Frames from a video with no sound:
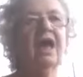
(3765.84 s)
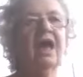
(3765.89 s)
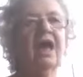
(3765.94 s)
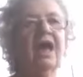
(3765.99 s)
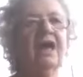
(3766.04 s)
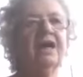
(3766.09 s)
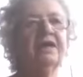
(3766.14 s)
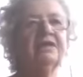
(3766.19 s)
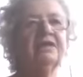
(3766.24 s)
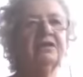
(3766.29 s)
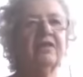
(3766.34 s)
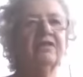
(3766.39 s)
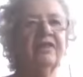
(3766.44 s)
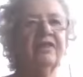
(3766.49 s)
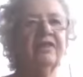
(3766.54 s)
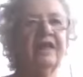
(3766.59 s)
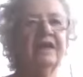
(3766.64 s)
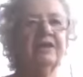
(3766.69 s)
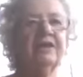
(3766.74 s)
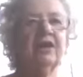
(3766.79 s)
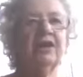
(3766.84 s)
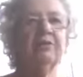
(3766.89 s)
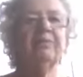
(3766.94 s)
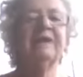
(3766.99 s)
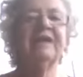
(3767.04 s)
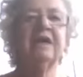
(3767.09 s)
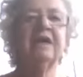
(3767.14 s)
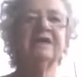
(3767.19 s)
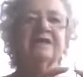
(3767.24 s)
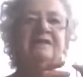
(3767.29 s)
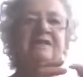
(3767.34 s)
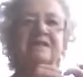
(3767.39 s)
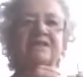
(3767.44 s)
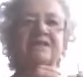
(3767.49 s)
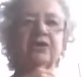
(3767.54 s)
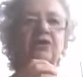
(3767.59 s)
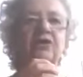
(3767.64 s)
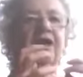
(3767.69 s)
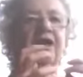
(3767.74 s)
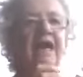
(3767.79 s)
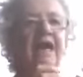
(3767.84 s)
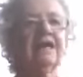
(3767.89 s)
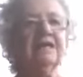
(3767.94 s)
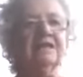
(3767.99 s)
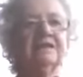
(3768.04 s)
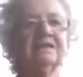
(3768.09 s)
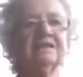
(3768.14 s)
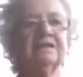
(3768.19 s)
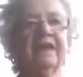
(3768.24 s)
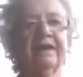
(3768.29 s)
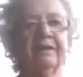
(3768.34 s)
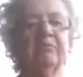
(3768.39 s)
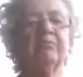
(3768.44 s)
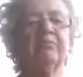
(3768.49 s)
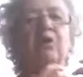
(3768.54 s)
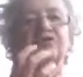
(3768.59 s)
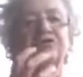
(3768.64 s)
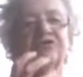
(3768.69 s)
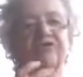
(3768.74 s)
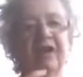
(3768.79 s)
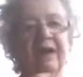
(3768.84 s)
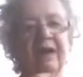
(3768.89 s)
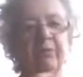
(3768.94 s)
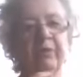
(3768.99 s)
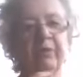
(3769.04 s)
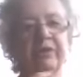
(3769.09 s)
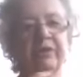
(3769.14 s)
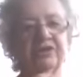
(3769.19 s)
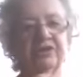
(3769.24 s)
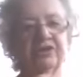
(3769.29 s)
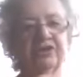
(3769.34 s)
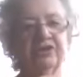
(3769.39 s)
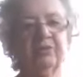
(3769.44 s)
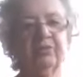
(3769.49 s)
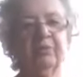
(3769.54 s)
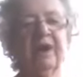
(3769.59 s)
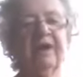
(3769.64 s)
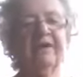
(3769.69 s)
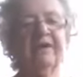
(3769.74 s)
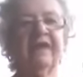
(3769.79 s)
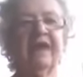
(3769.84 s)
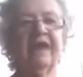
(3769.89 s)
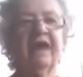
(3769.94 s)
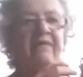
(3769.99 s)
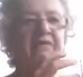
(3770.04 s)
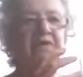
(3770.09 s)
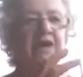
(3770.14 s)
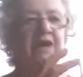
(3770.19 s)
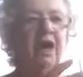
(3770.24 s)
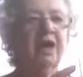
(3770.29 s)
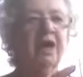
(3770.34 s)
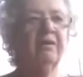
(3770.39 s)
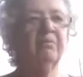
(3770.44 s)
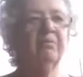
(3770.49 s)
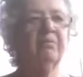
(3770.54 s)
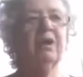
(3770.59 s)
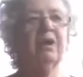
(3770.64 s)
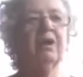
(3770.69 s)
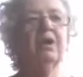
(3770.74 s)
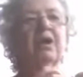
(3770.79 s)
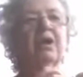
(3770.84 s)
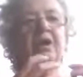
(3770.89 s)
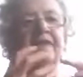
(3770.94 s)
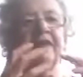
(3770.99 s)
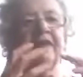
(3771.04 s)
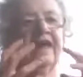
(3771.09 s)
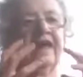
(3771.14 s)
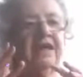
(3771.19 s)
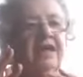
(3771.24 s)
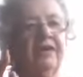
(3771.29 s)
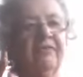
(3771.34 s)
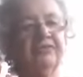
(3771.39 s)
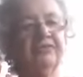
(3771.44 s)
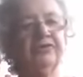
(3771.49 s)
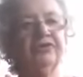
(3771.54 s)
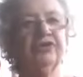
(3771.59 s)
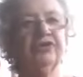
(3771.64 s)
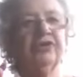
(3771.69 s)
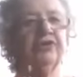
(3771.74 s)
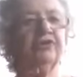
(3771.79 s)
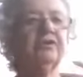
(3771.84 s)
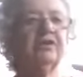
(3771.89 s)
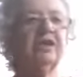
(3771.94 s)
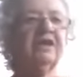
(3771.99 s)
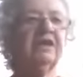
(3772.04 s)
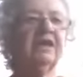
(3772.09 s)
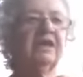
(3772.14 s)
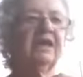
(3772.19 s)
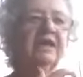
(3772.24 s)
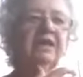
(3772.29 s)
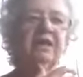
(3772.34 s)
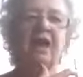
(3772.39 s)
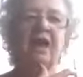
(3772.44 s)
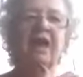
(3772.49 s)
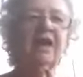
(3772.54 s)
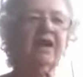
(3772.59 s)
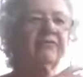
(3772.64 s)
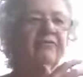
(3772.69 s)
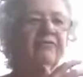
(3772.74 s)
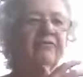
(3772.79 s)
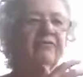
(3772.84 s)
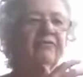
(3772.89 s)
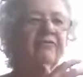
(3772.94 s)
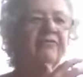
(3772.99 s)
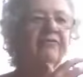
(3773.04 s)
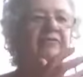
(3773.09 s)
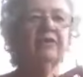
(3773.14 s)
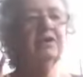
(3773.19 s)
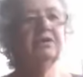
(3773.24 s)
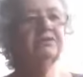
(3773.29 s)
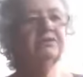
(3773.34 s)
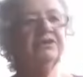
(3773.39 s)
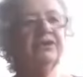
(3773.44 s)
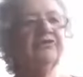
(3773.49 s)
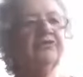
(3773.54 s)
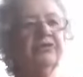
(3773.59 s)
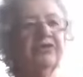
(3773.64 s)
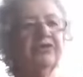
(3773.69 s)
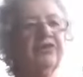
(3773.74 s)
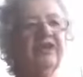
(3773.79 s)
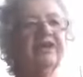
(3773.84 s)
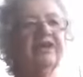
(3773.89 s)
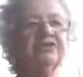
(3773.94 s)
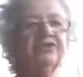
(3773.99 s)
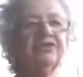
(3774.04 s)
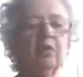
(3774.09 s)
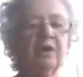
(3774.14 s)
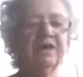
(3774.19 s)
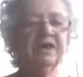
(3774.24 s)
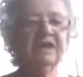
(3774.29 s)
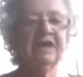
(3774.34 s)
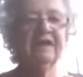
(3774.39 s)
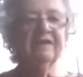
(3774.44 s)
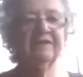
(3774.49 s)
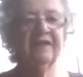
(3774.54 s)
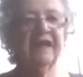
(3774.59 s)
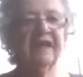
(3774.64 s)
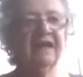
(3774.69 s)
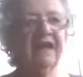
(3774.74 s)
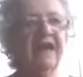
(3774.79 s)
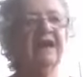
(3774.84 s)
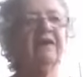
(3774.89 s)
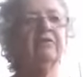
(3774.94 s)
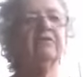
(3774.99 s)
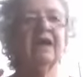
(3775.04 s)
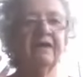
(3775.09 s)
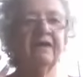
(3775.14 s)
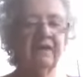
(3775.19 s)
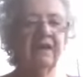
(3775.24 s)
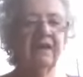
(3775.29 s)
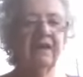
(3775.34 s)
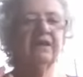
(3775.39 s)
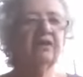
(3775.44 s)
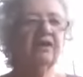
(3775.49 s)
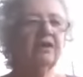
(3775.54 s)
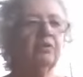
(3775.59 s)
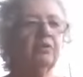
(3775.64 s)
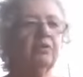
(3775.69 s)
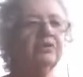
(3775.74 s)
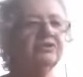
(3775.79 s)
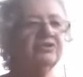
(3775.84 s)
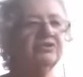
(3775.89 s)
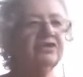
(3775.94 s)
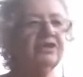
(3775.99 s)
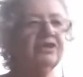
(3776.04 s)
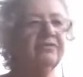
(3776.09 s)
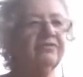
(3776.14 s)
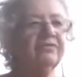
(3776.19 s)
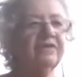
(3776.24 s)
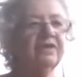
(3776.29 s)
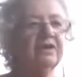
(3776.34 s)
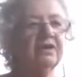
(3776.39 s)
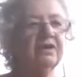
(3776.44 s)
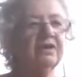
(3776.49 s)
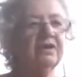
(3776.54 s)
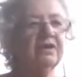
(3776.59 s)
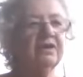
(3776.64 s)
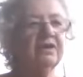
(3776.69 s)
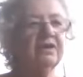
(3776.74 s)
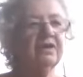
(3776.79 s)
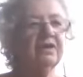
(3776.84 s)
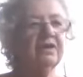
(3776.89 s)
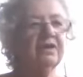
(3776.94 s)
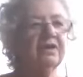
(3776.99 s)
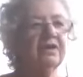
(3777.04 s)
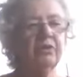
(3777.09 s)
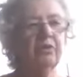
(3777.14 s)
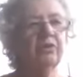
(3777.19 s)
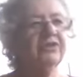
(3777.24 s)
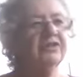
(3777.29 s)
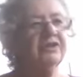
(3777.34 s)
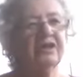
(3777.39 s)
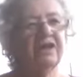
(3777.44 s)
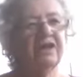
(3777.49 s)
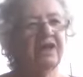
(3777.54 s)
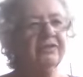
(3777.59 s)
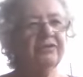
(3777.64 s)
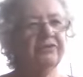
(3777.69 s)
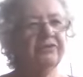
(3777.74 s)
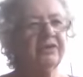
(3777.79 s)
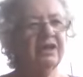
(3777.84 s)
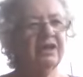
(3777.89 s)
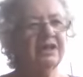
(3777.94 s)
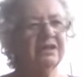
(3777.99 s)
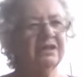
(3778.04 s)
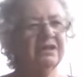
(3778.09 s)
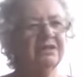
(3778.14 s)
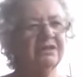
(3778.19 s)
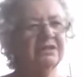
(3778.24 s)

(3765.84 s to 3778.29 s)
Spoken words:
And then, because silk has, like most fabrics that you buy, they have gum, they can have dirt, they can have different things. You want to get that out, and then it can receive the indigo or the other dyes.